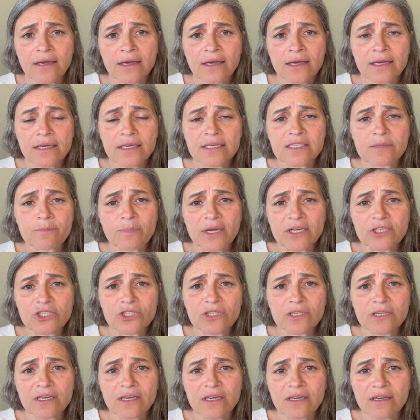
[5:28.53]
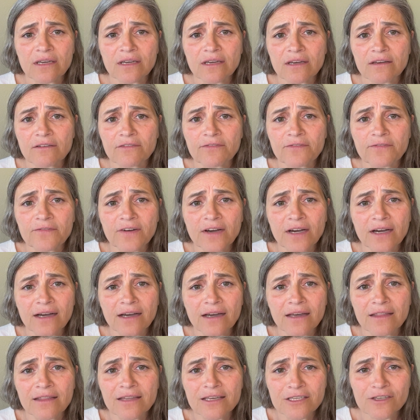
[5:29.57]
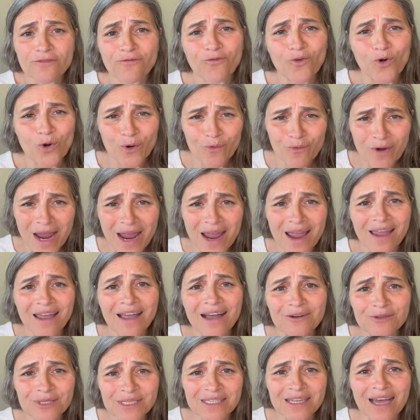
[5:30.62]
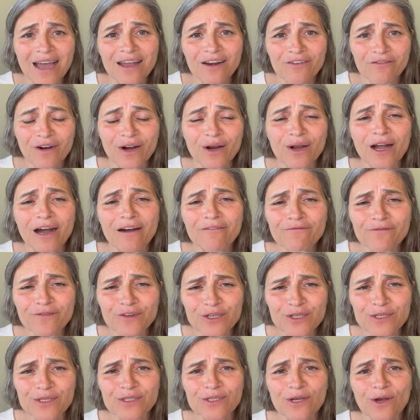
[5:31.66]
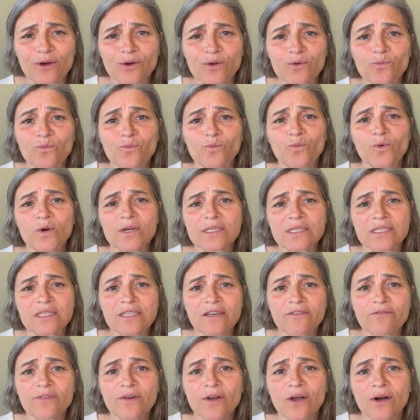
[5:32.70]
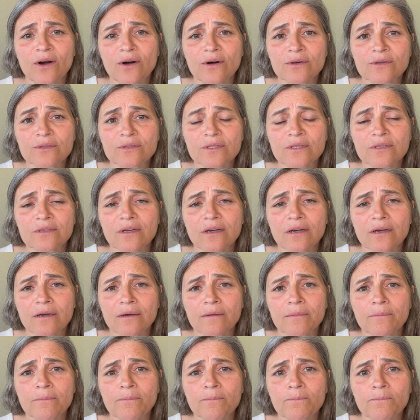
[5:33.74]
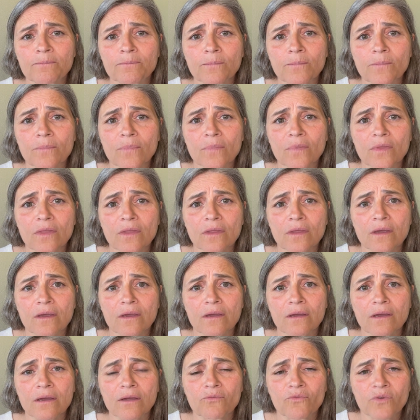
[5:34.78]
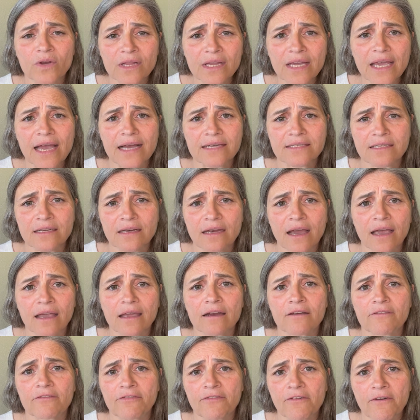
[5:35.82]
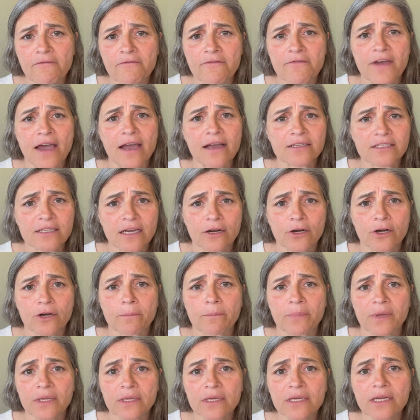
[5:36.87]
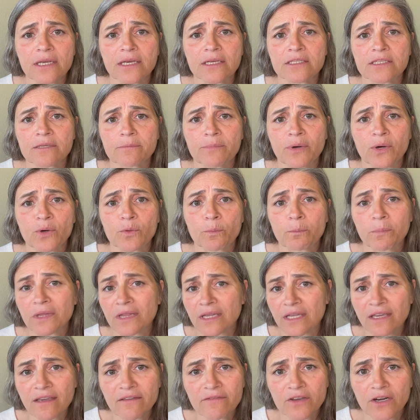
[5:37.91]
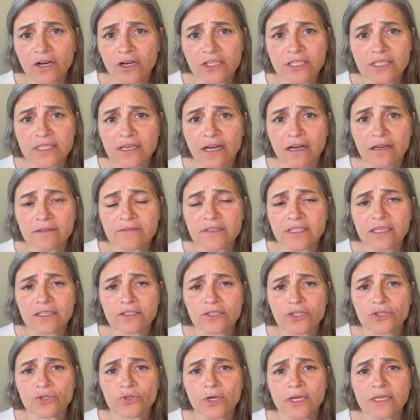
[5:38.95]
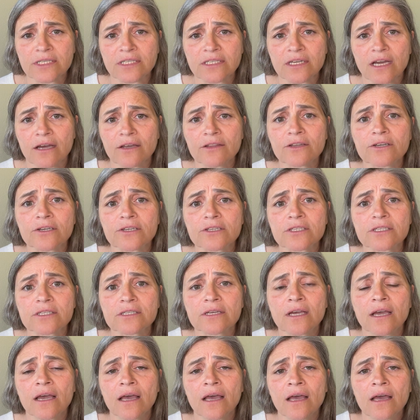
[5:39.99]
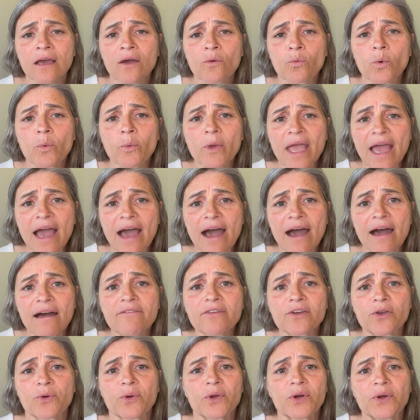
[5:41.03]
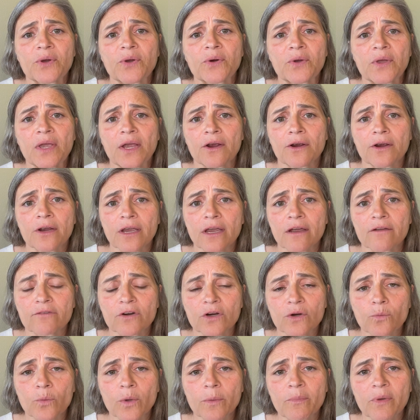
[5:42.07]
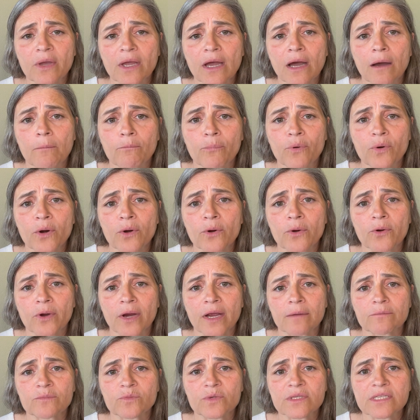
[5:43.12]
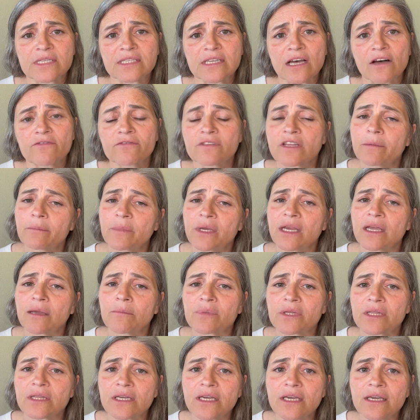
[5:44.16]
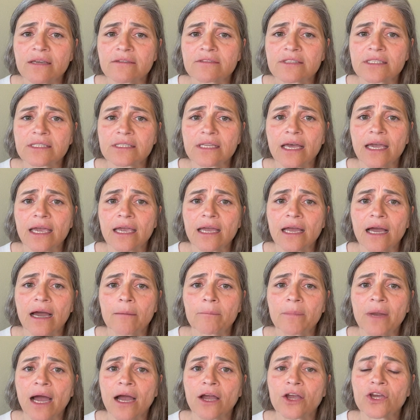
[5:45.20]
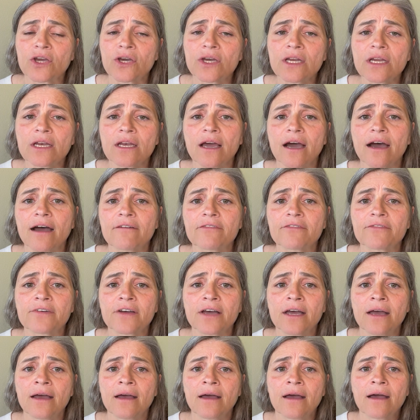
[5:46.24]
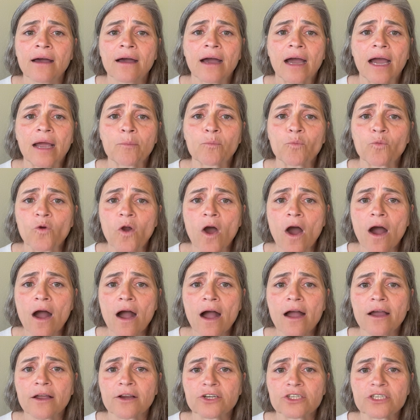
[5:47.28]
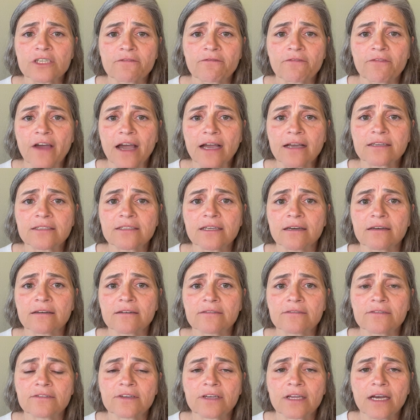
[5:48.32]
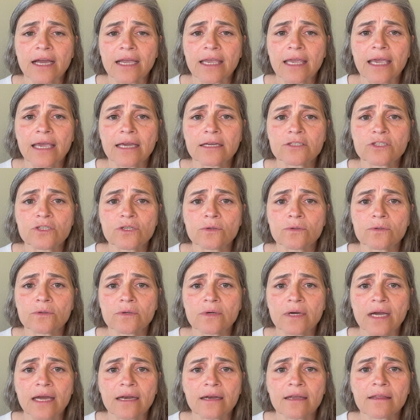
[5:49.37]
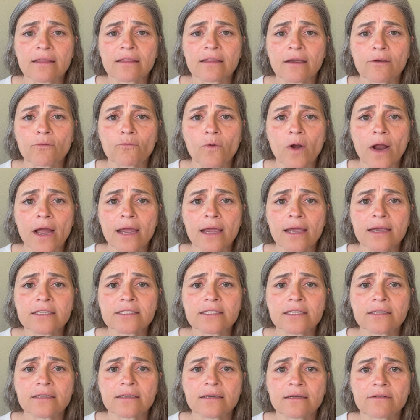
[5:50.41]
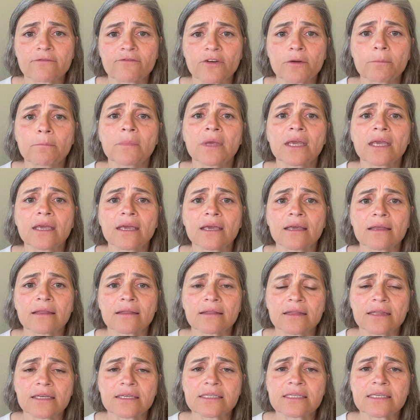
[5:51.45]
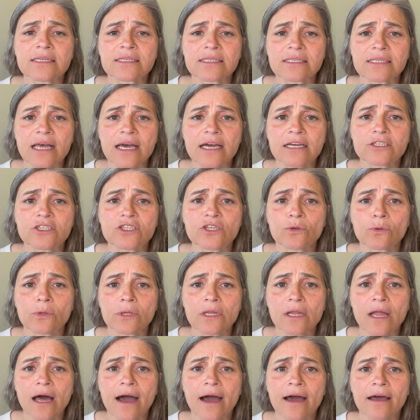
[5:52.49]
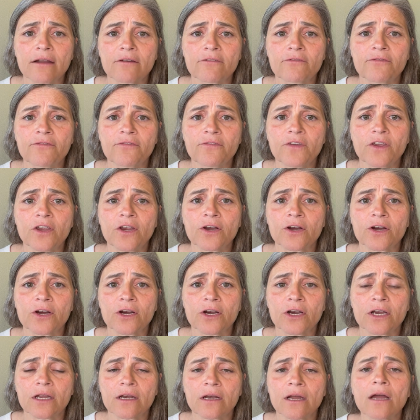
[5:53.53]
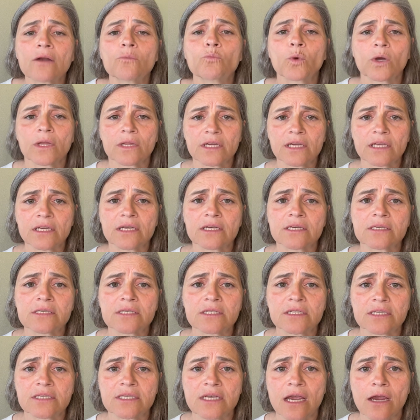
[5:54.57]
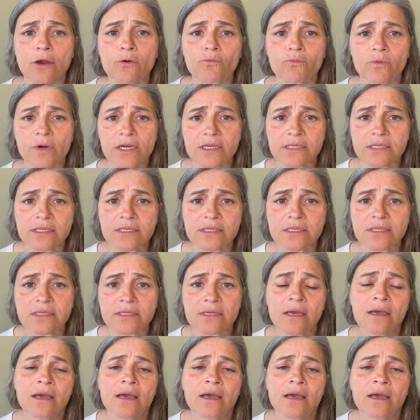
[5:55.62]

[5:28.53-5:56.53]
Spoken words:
especially if this foray outside of our comfort zone was difficult, it really has a negative effect on our ability to both believe in ourselves and to trust others. When we have a critical caregiver, we become programmed with self-limiting beliefs like I'm not good enough, I'm wrong or defective, and I can't do anything right. For me, this has led to a lot of fear and unwillingness to take risks